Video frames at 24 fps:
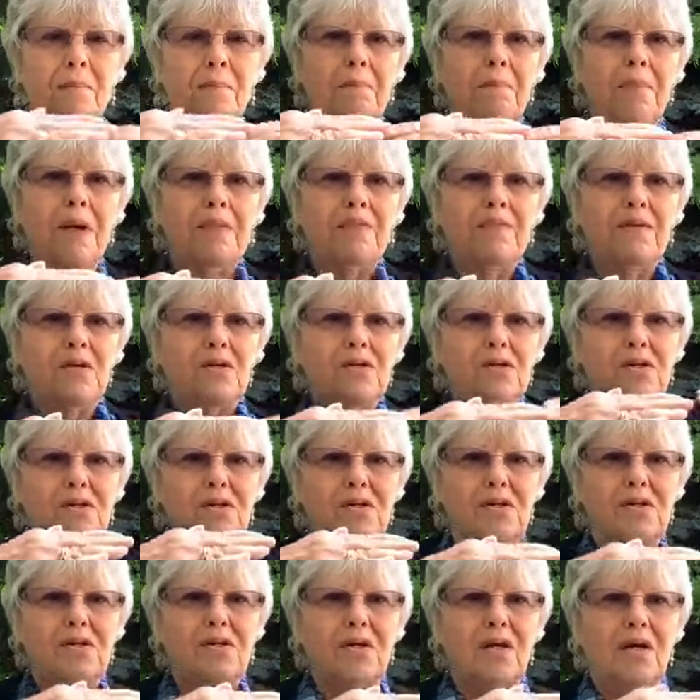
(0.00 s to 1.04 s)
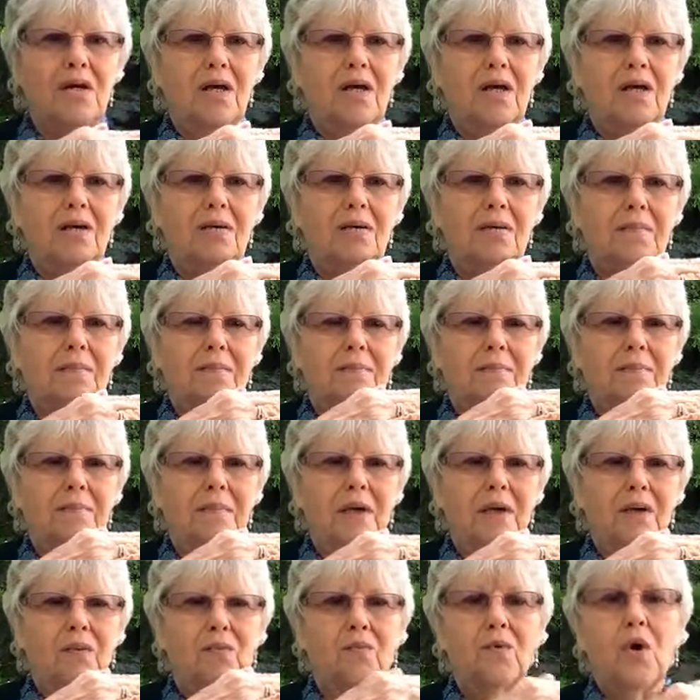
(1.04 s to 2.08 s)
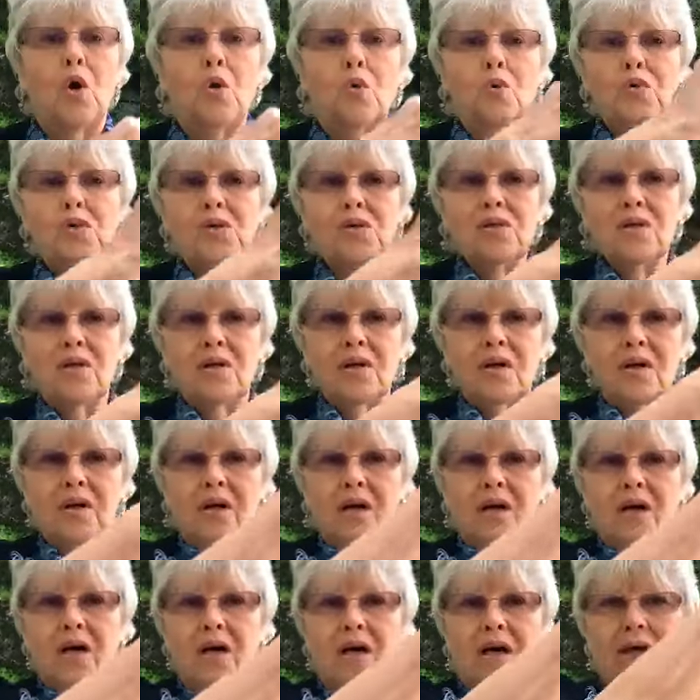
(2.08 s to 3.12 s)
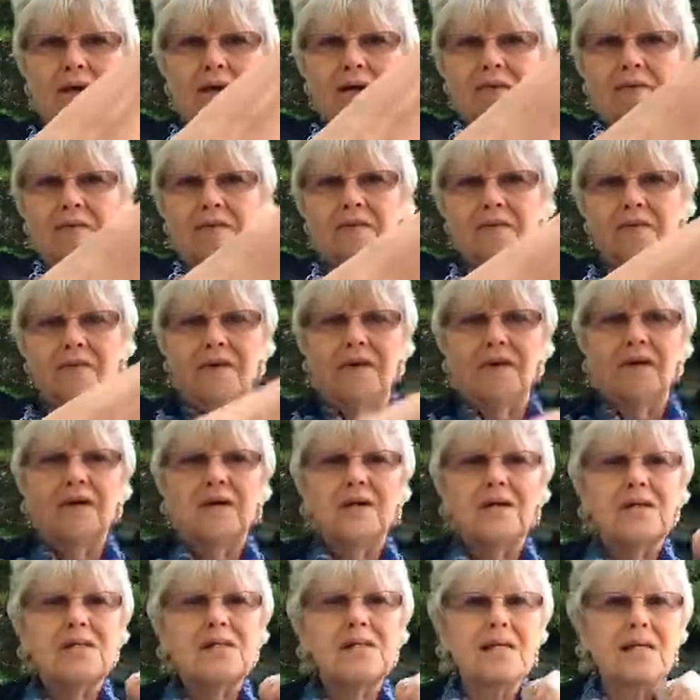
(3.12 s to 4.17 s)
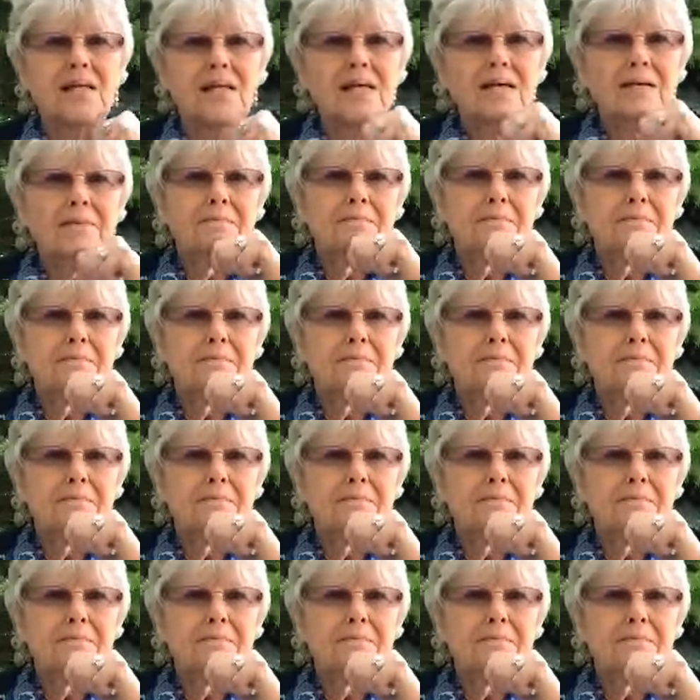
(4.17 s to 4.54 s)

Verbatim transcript: but there's uh, rows of seating.